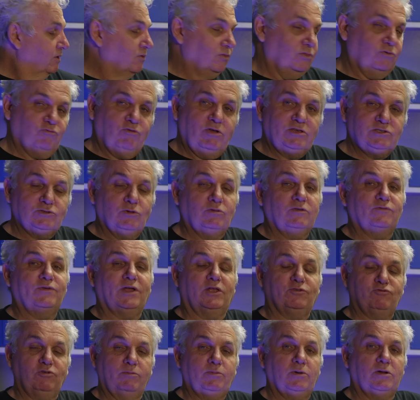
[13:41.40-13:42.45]
The reason all the
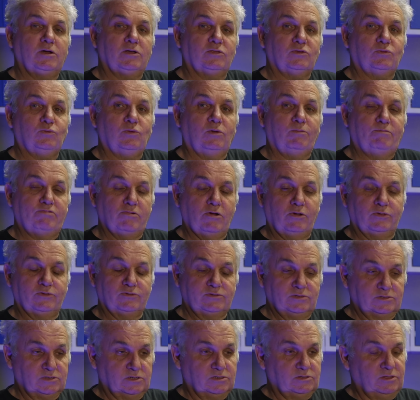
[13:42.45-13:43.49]
factory parts were
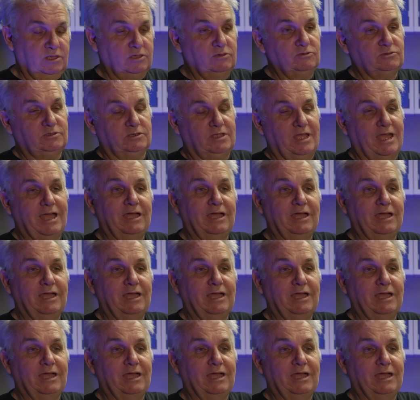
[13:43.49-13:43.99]
bronze is because they used to